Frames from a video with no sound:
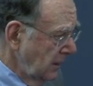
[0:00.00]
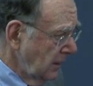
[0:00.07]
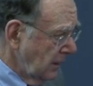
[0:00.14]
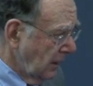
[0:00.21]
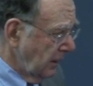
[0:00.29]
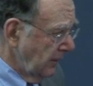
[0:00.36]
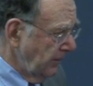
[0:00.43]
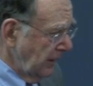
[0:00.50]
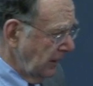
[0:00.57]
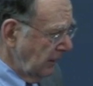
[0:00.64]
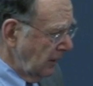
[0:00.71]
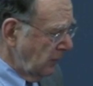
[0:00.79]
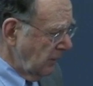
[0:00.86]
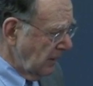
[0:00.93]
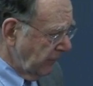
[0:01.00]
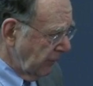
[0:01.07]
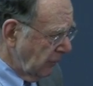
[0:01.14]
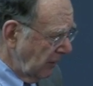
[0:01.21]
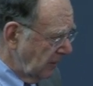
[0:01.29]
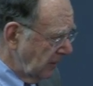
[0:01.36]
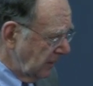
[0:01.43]
And then you have
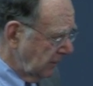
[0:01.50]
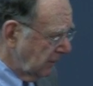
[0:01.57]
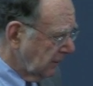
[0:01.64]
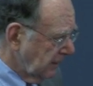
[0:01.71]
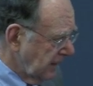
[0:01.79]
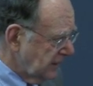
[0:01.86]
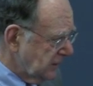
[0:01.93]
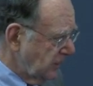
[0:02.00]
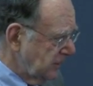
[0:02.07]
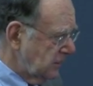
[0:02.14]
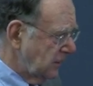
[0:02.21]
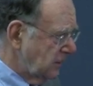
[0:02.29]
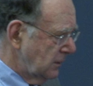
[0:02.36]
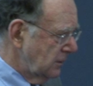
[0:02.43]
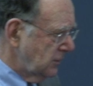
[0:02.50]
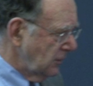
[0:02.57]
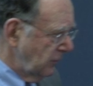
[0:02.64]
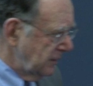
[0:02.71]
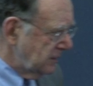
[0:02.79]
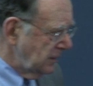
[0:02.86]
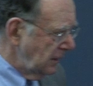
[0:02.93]
agreement in the last position. So
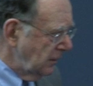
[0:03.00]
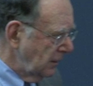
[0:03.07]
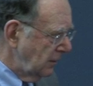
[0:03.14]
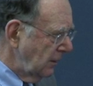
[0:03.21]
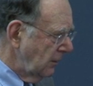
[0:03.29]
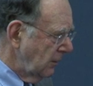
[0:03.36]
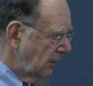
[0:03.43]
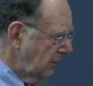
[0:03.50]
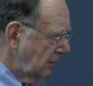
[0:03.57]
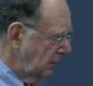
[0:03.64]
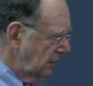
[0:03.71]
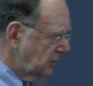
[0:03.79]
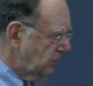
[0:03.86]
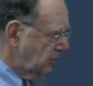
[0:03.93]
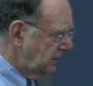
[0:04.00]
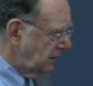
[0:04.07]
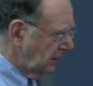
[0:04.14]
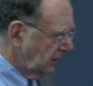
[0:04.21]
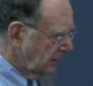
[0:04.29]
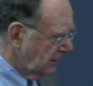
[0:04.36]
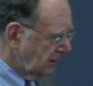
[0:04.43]
we see that there, in this
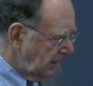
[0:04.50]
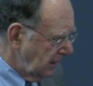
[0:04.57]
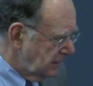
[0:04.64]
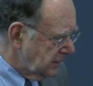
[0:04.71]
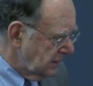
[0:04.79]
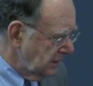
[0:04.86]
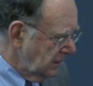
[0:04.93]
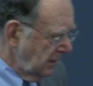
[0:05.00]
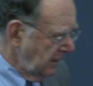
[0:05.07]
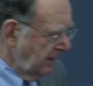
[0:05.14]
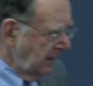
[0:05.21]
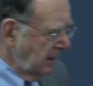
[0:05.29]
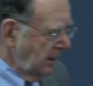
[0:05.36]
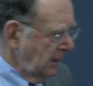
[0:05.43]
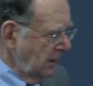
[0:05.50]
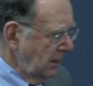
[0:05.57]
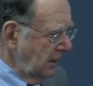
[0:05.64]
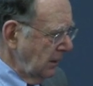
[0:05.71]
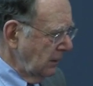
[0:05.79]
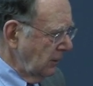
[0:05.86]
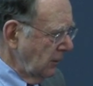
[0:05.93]
particular case,
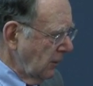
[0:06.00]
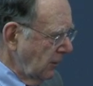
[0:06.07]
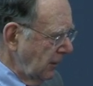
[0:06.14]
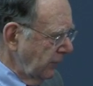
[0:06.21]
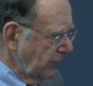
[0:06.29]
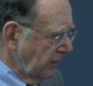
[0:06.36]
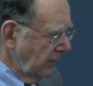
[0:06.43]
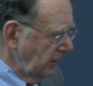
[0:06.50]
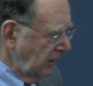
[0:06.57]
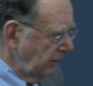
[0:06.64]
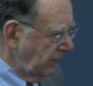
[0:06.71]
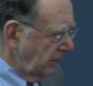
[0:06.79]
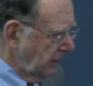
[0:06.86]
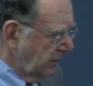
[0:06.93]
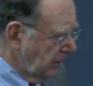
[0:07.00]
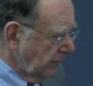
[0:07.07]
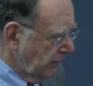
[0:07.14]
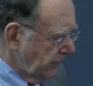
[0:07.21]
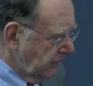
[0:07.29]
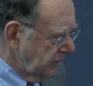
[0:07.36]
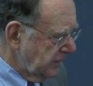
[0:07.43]
in going from the
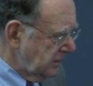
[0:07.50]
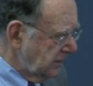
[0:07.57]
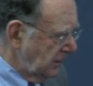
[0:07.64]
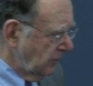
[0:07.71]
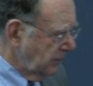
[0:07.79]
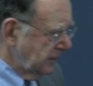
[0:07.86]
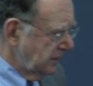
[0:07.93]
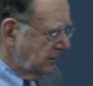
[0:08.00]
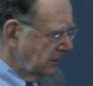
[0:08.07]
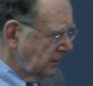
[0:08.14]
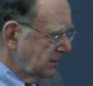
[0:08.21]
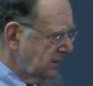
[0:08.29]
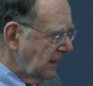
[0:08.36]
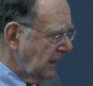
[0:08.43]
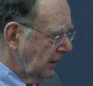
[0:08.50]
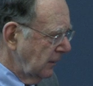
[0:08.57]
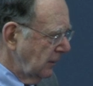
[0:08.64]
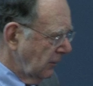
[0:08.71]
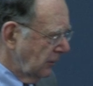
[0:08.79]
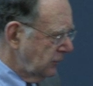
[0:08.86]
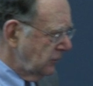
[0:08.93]
first sequence to the second,
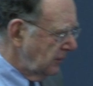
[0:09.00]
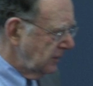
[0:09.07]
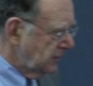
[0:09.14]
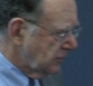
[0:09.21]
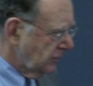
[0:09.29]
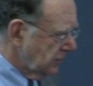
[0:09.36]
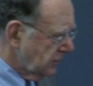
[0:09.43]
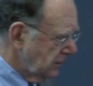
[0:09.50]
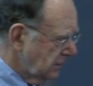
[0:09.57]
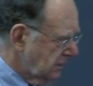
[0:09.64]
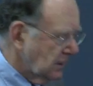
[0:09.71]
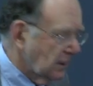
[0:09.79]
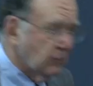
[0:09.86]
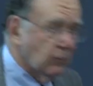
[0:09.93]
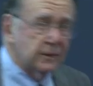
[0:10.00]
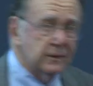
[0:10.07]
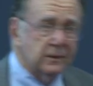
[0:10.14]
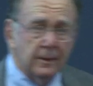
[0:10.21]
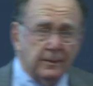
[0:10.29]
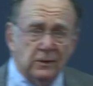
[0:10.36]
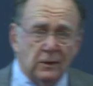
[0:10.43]
there are two insertions and one
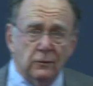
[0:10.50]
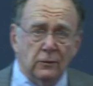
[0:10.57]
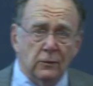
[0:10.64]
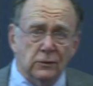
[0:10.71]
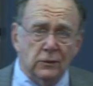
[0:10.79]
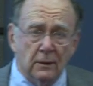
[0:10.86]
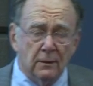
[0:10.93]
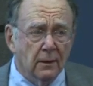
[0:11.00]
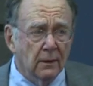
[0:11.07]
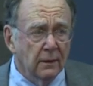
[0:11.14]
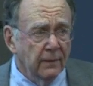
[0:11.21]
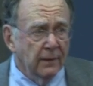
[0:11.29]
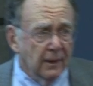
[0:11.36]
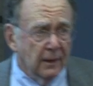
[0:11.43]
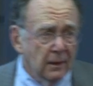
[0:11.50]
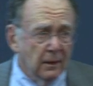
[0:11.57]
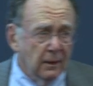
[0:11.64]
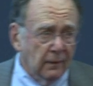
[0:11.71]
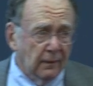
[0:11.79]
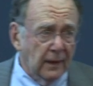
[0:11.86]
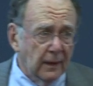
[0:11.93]
substitution.
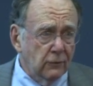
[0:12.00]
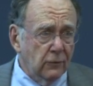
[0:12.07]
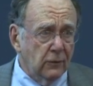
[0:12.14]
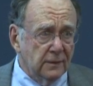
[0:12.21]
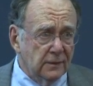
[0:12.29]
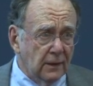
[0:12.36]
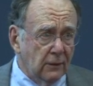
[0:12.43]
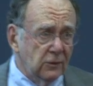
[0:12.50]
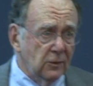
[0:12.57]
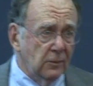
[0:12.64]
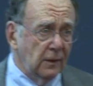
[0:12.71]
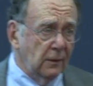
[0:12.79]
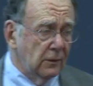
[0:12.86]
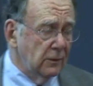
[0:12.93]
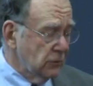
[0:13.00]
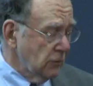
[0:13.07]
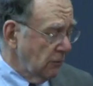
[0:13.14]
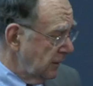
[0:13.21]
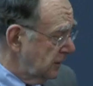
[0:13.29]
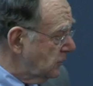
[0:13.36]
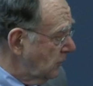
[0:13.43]
And that turns out to be the
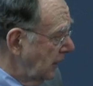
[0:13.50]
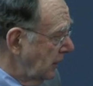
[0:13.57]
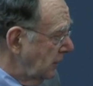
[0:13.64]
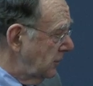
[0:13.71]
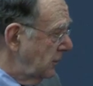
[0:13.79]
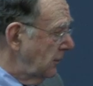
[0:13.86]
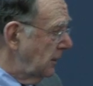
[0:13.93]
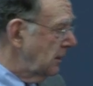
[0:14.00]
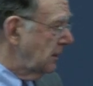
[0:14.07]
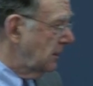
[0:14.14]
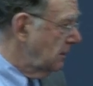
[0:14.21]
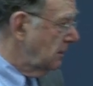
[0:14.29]
shortest way to do it.